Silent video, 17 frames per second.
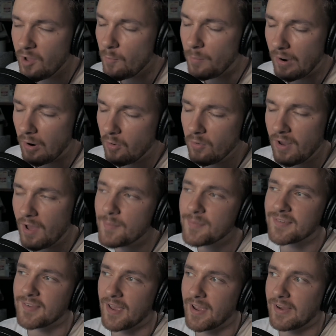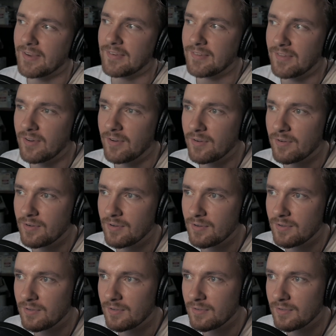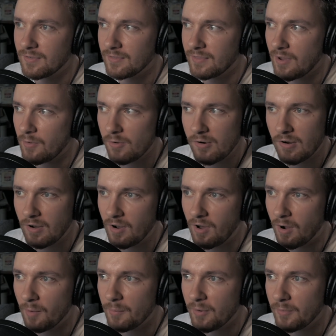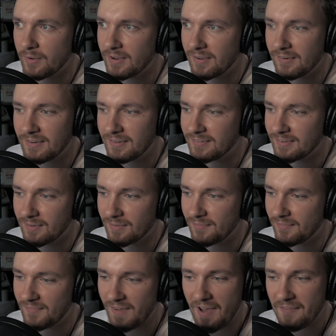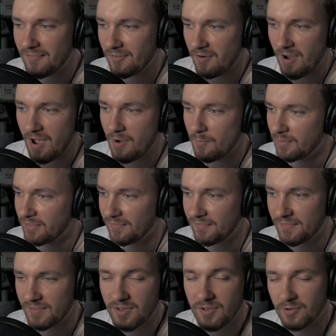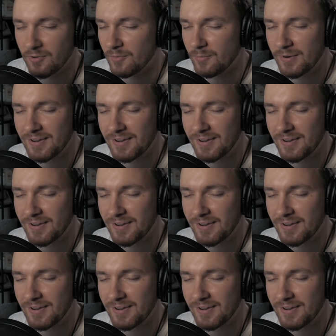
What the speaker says: but all I'm saying is that there were a lot, but we don't need to faff around with a few. We're